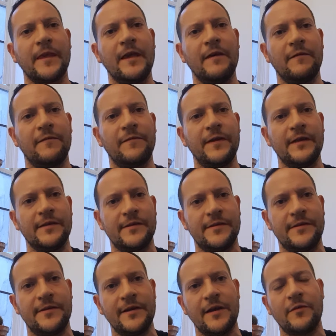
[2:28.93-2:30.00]
if
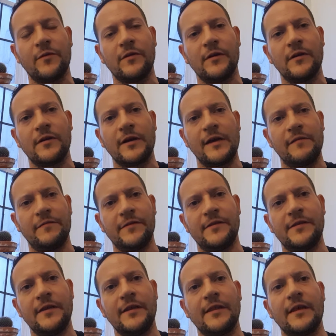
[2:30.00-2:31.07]
it's general
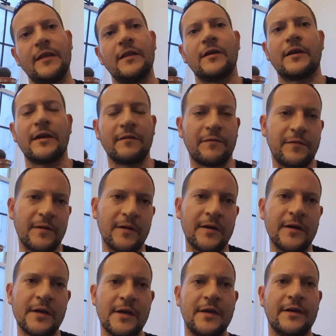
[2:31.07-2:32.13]
longevity they're looking
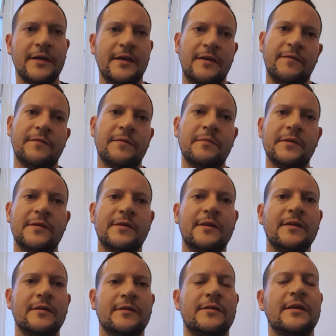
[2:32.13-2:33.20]
for, give them a
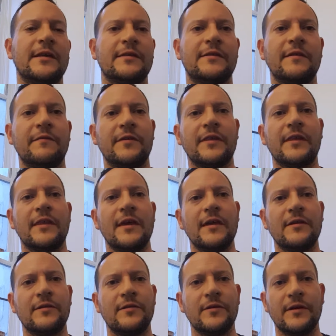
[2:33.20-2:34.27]
skill set, something that they
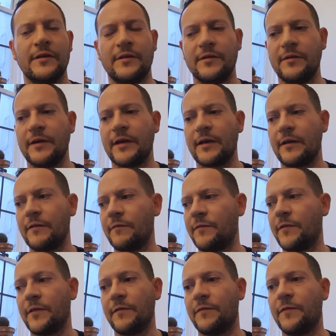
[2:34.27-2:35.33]
enjoy doing
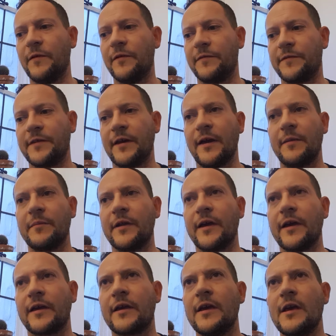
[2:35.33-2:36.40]
for the fourth time.
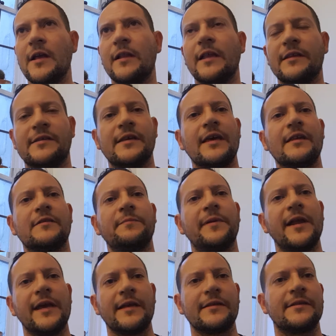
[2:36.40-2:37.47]
Like, let's say it's
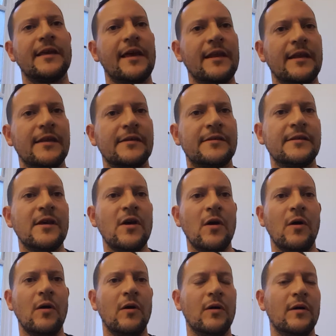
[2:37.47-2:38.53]
playing tennis
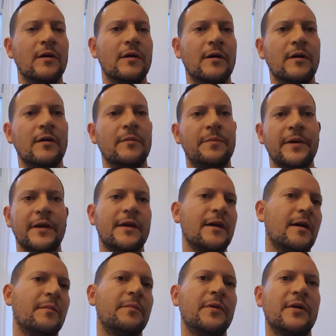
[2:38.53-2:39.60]
or
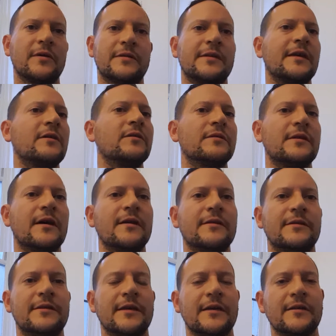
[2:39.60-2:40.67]
picking up boxing or
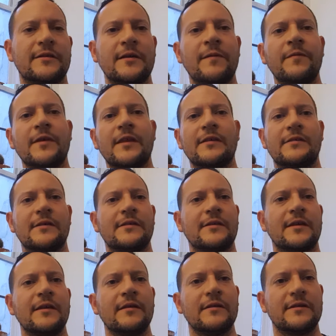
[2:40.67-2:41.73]
dancing, something that's a
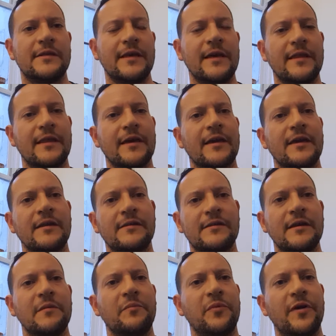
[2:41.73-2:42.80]
skill set that gets
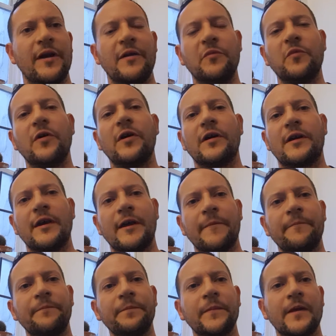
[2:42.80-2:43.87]
their brain
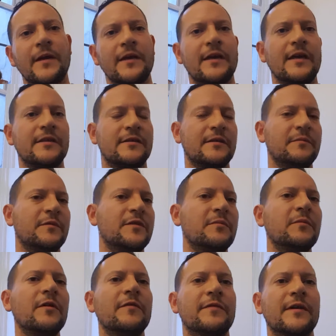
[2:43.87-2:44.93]
working and gets them to
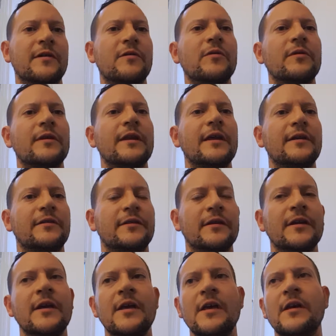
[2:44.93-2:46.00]
move their
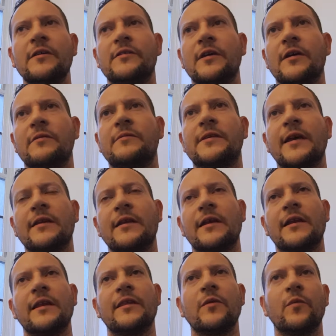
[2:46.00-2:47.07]
coordination. So
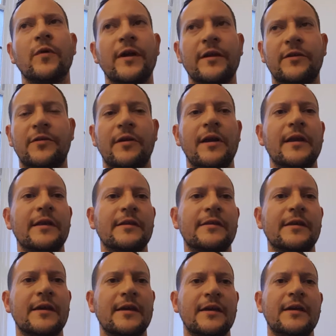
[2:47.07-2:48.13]
technically the weight training
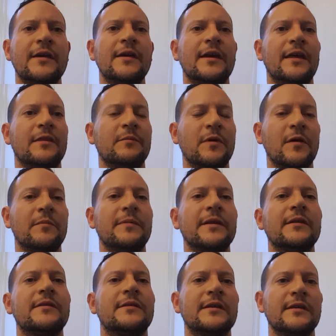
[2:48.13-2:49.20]
day and the
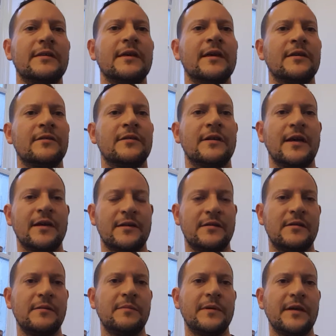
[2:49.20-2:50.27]
mobility day should
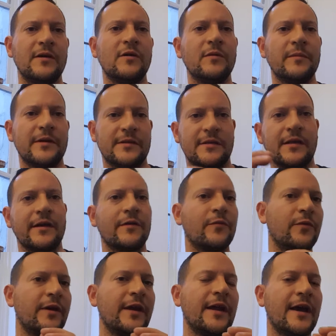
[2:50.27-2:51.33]
actually be almost like
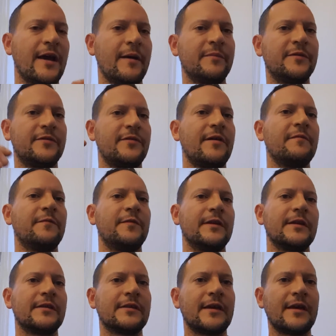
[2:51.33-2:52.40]
rehab
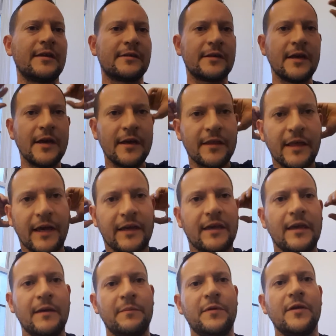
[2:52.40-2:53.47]
strengthening days that
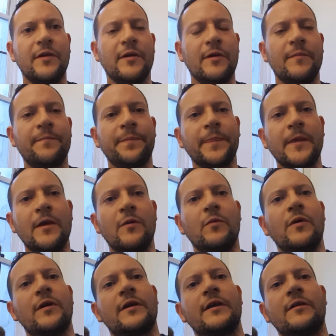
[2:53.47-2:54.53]
keep you
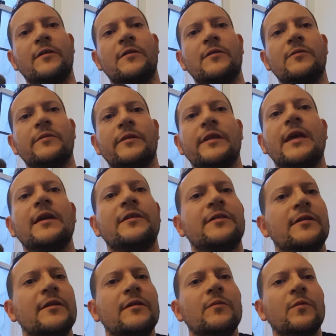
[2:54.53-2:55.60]
working your
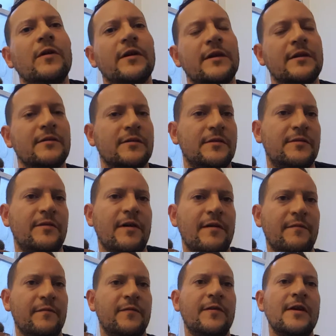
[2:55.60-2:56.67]
coordination, working your
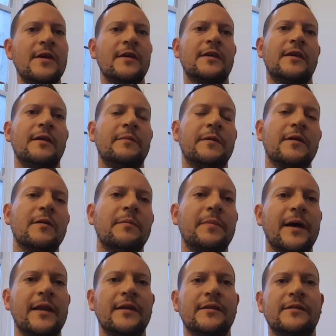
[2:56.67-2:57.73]
strength, keeping your
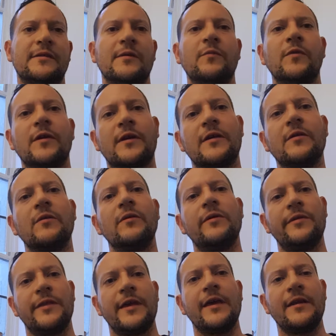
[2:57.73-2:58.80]
balance, and working
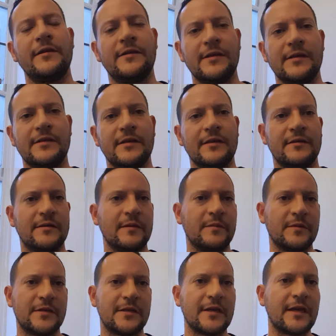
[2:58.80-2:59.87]
all the energy
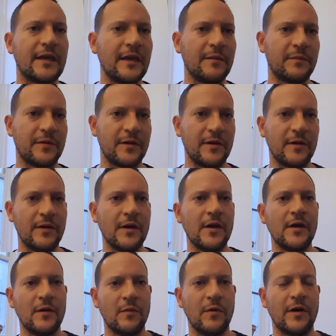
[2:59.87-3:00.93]
systems to keep you
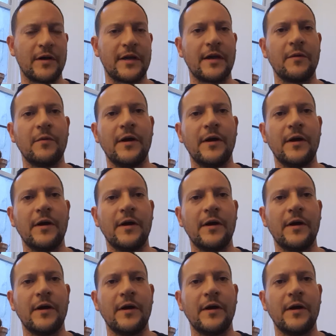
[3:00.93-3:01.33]
working